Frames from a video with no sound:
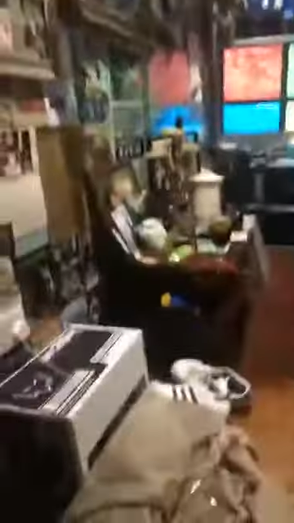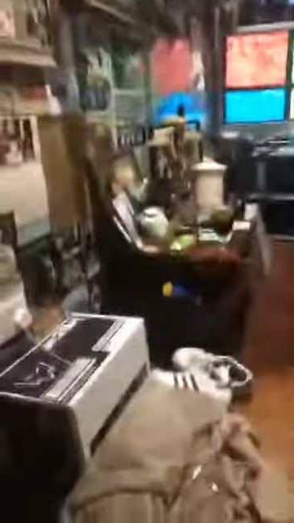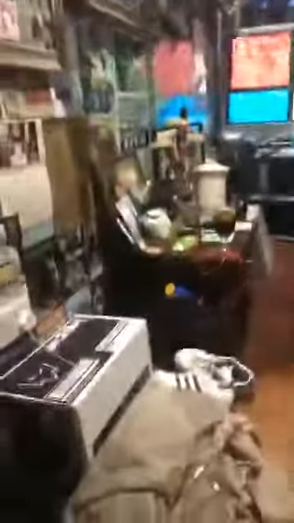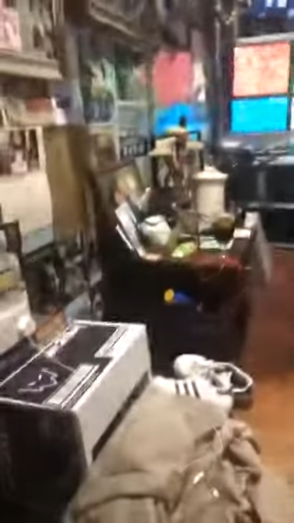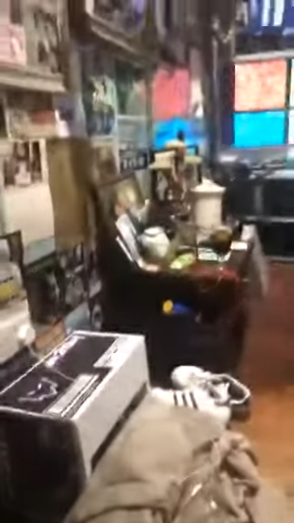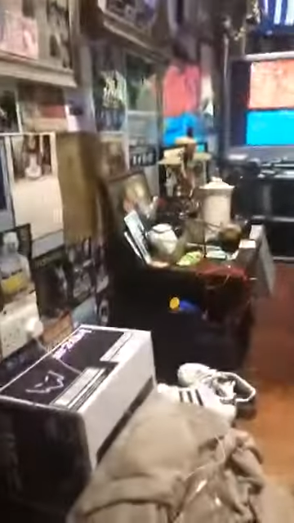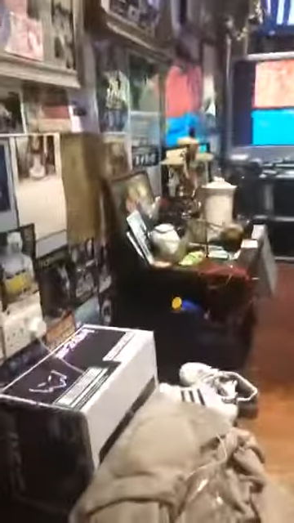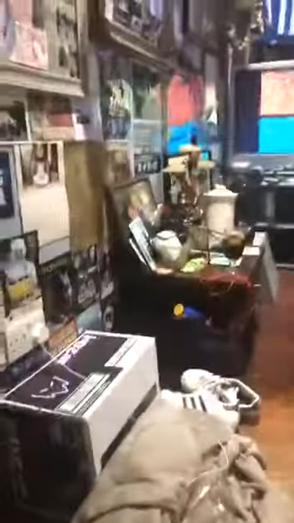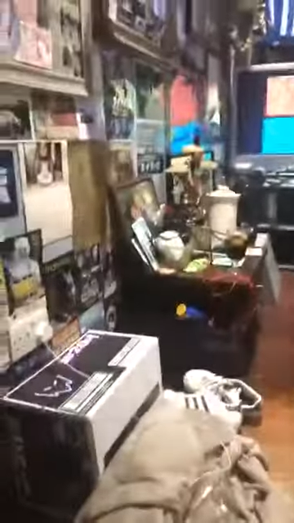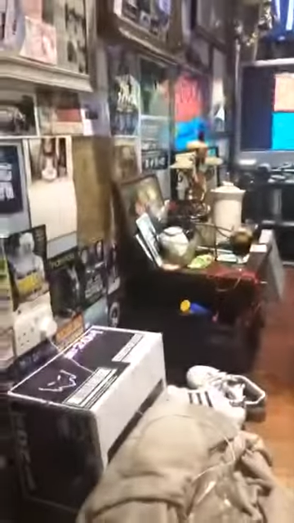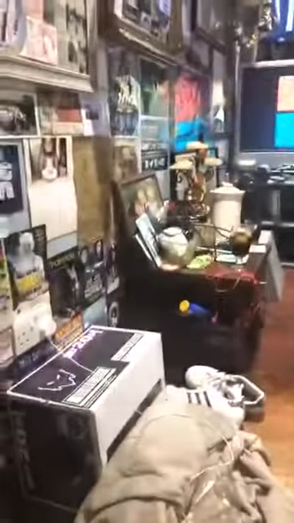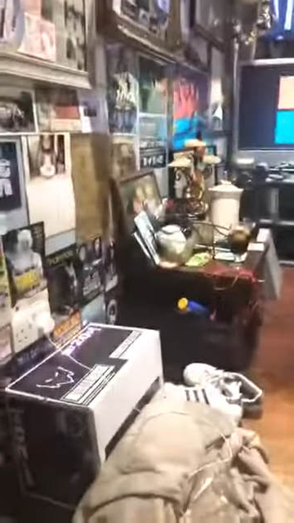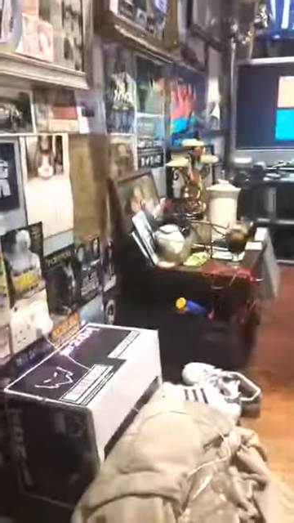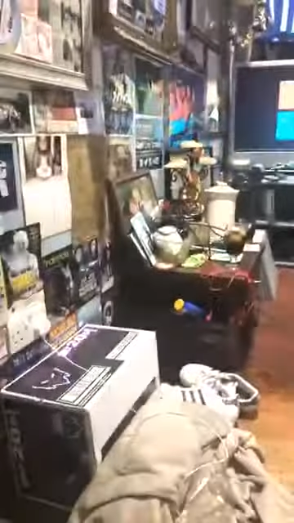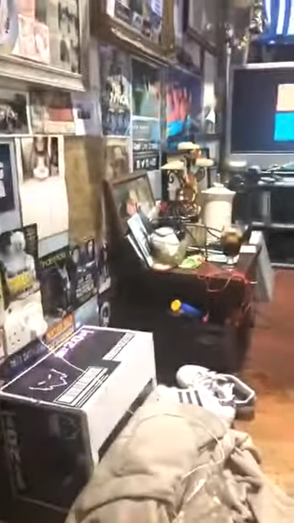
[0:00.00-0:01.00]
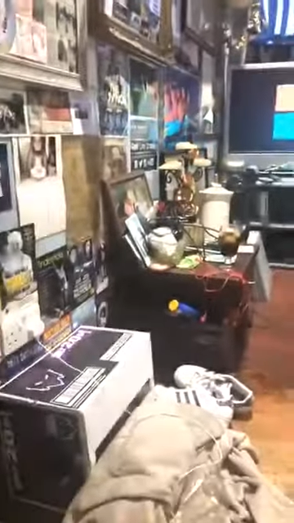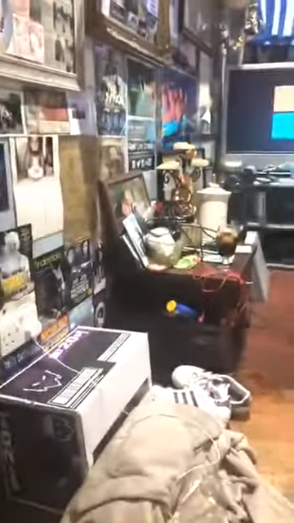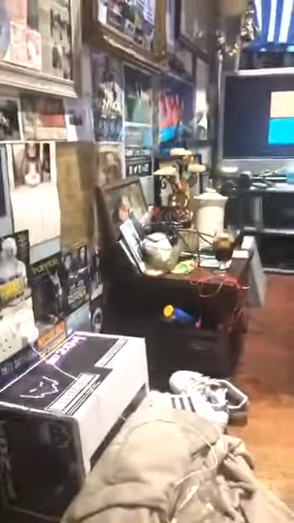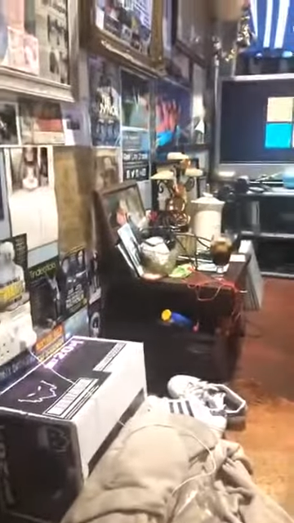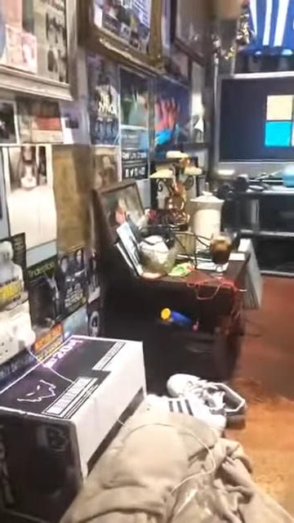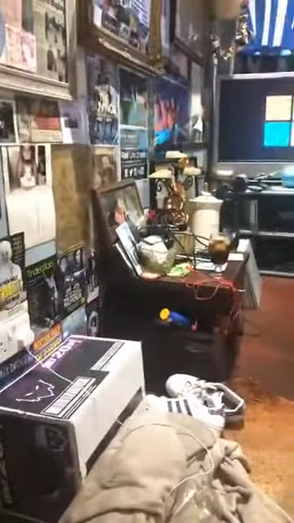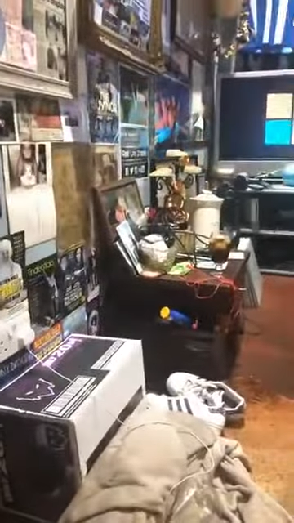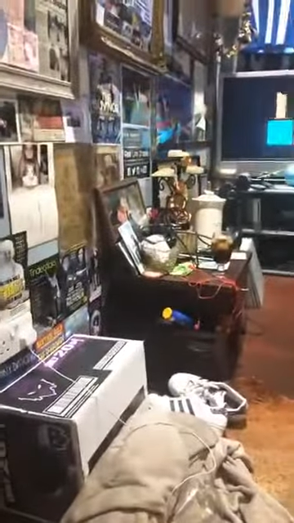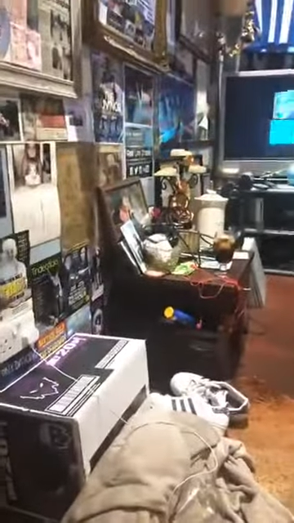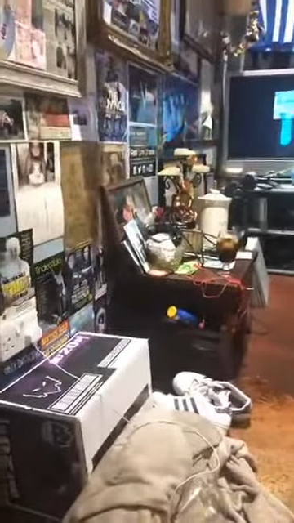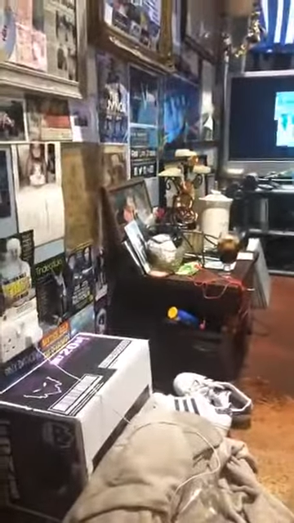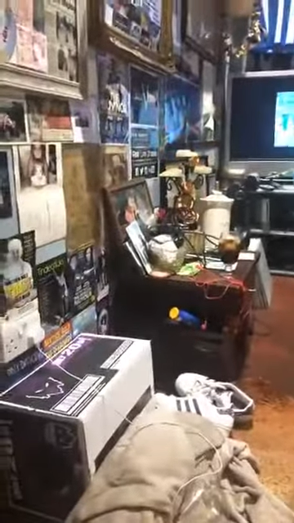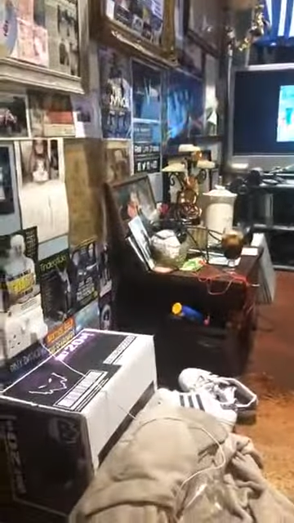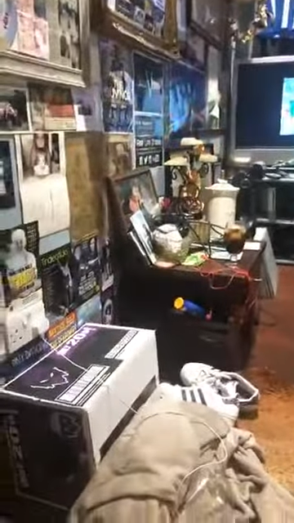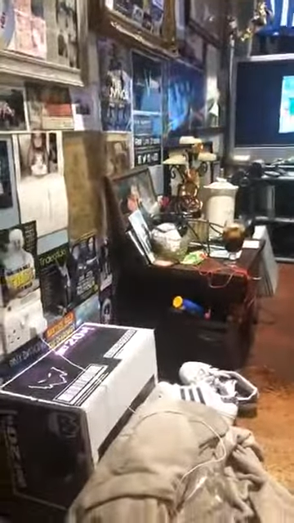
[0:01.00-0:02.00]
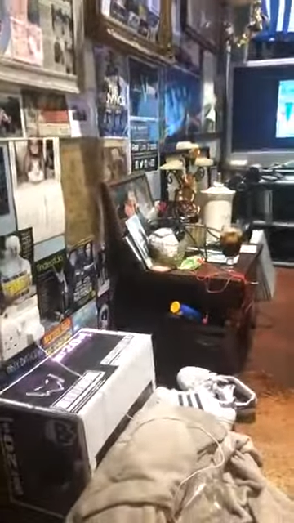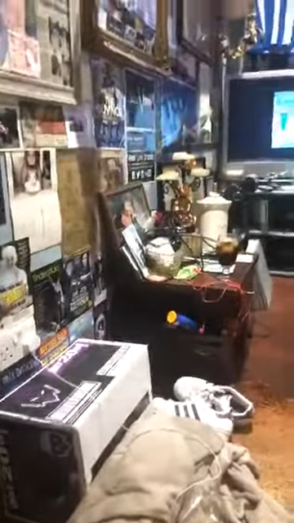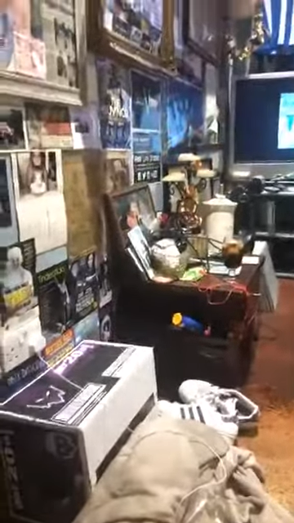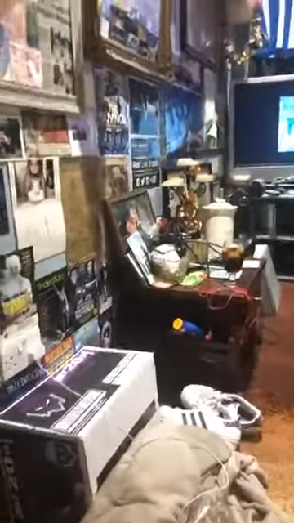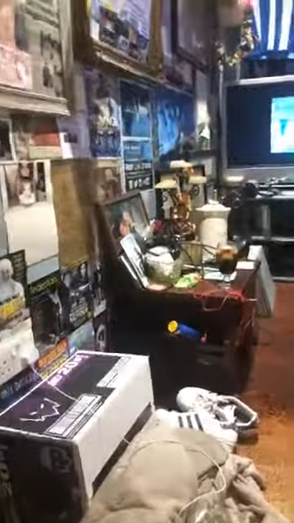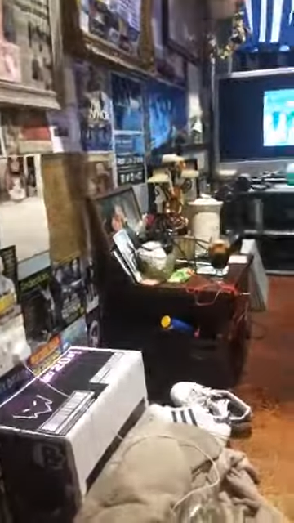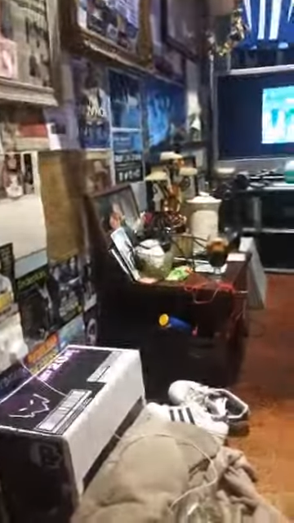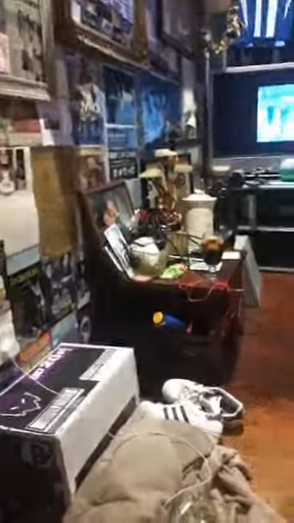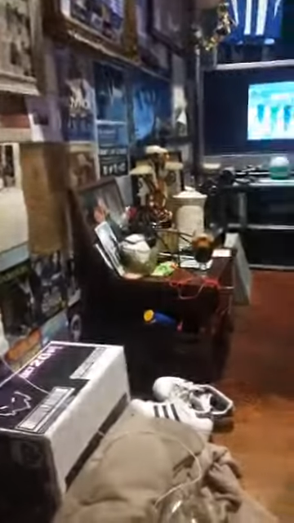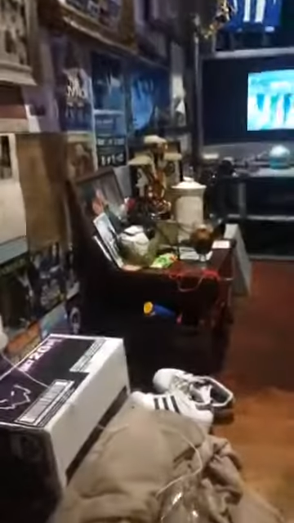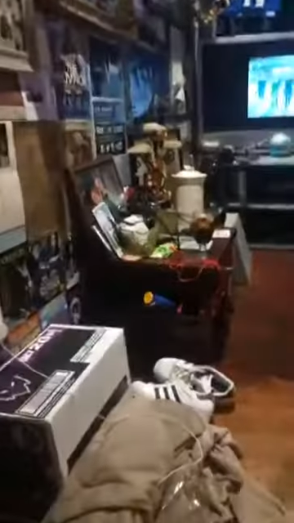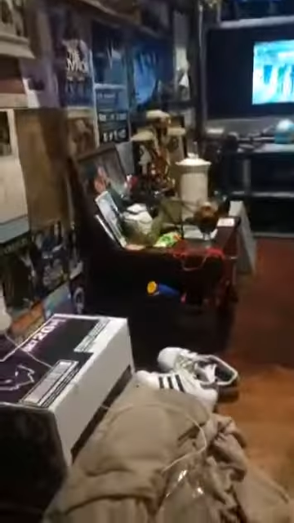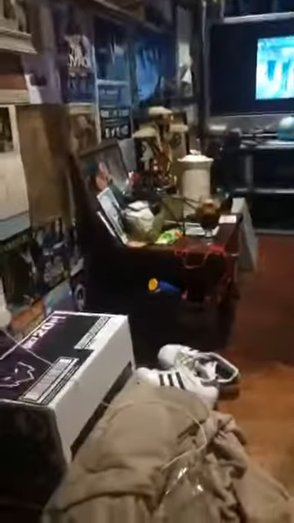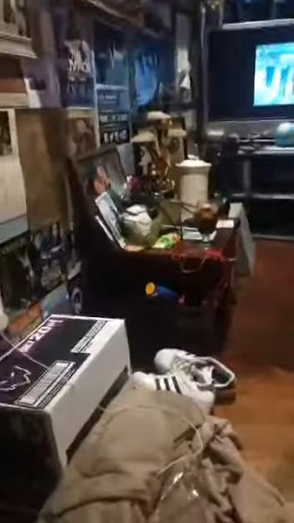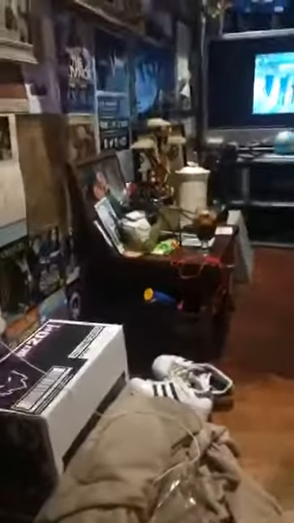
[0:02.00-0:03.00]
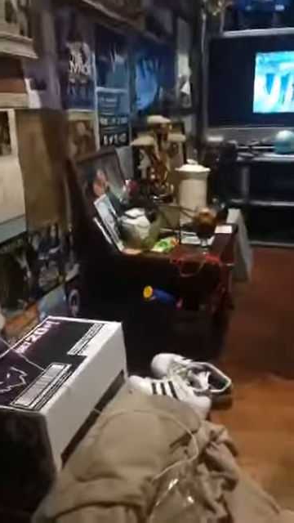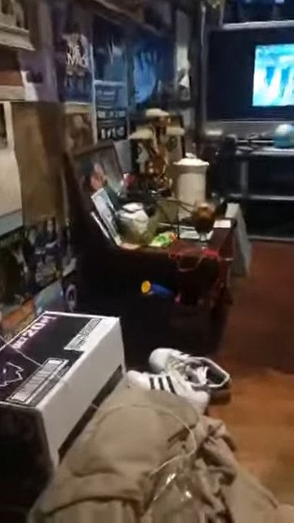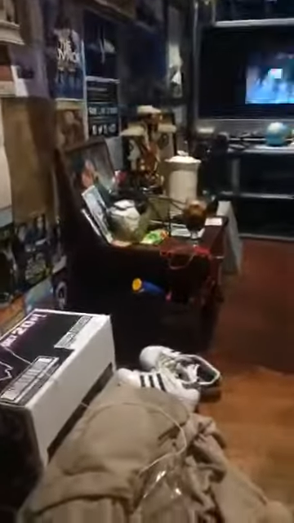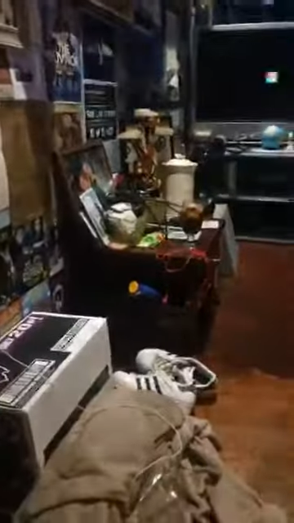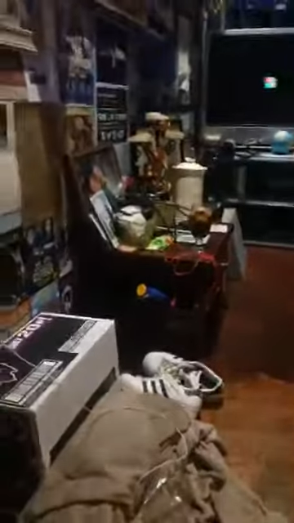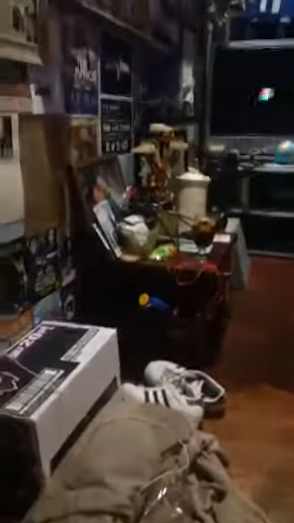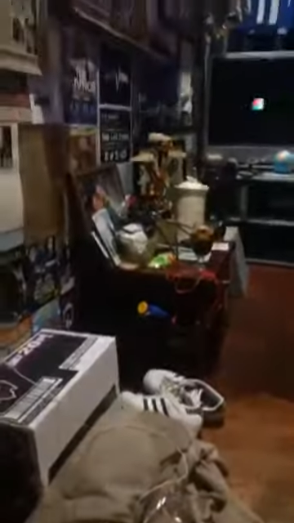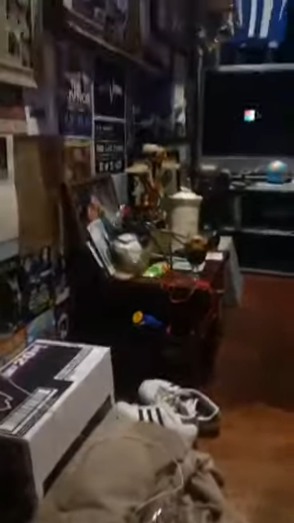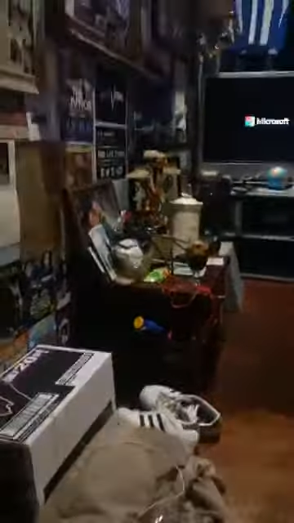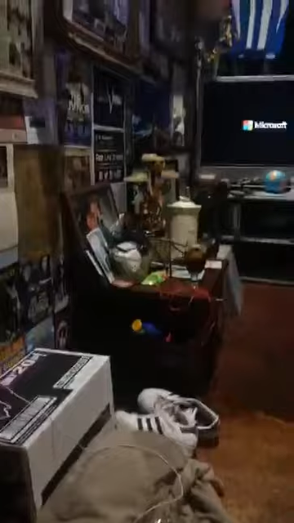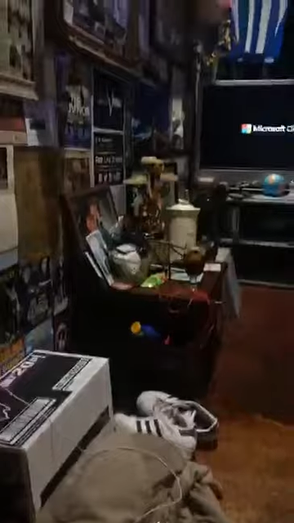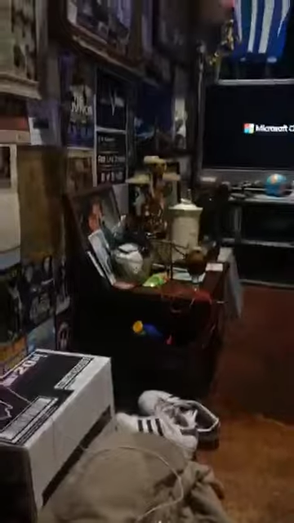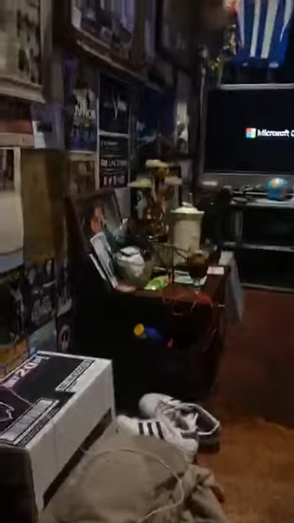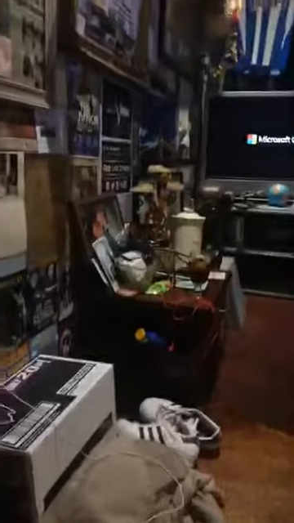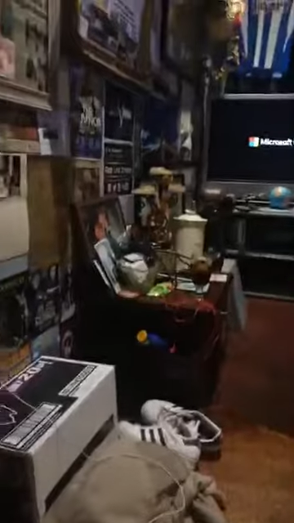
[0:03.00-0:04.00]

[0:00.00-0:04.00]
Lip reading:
[unreadable: no face in view]